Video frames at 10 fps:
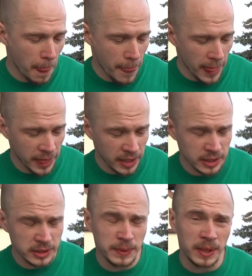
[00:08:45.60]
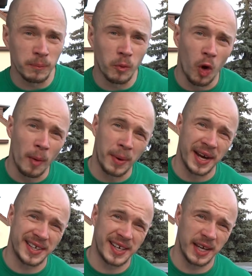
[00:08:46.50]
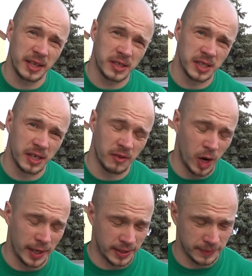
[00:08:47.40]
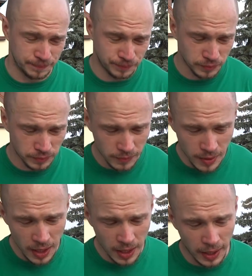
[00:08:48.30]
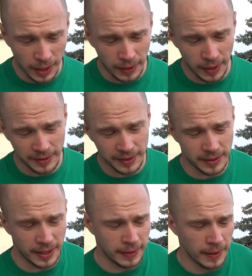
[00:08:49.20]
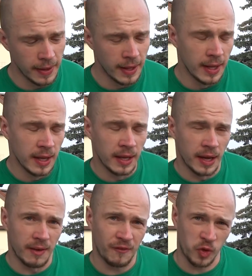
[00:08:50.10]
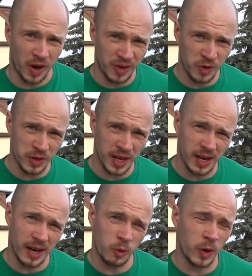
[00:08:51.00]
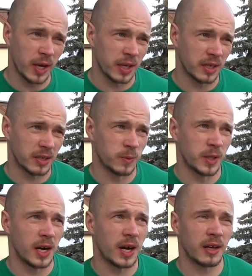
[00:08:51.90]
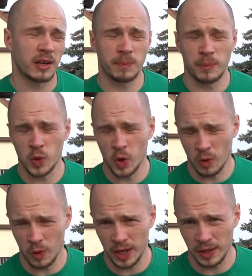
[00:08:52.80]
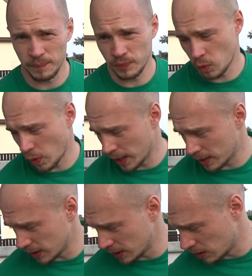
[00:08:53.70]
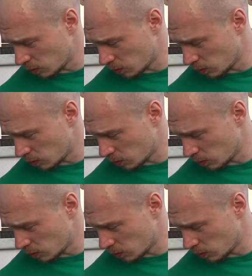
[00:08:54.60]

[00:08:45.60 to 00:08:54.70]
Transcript: It's a little bit more my taste than the Weizen. And as I said, Franconia area is with the highest brewery rate in the